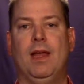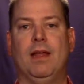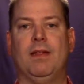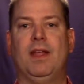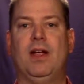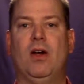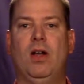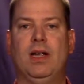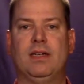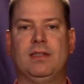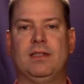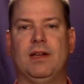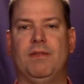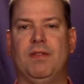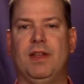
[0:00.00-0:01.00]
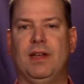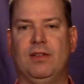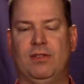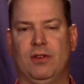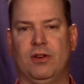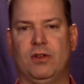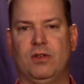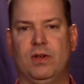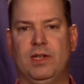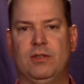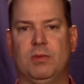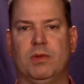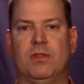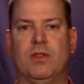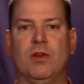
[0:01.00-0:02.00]
The earliest of these surgeries
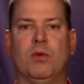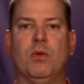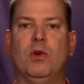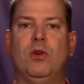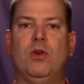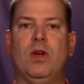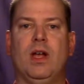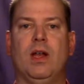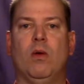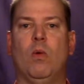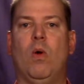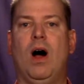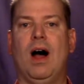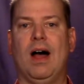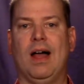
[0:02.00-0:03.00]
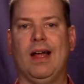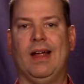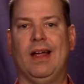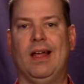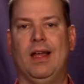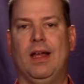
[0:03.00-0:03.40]
was the Roux-en-Y,